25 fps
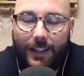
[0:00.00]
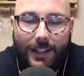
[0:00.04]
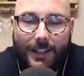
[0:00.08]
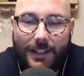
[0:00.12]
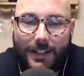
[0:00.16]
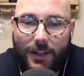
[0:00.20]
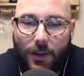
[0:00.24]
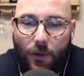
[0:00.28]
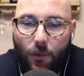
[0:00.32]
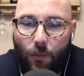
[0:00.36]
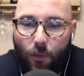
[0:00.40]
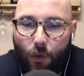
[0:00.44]
and
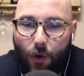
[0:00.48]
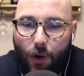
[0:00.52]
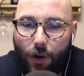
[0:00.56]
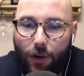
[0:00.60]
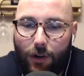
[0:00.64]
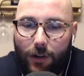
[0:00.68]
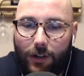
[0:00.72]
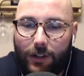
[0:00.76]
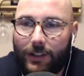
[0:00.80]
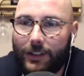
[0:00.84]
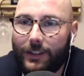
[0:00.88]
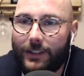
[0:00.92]
he's got
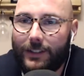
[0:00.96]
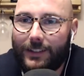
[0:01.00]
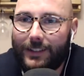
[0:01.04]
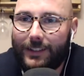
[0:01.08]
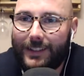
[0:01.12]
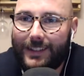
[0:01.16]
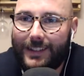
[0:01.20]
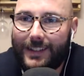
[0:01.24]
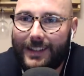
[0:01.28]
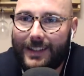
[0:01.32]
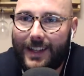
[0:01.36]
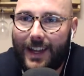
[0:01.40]
water.
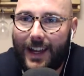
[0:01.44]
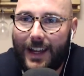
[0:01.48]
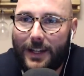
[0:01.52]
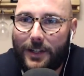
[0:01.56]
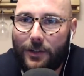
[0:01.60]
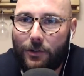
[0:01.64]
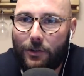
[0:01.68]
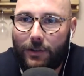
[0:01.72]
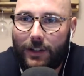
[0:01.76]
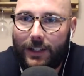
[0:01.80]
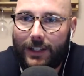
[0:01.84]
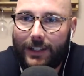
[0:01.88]
He's
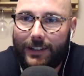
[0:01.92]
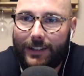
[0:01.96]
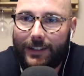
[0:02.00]
hydrated.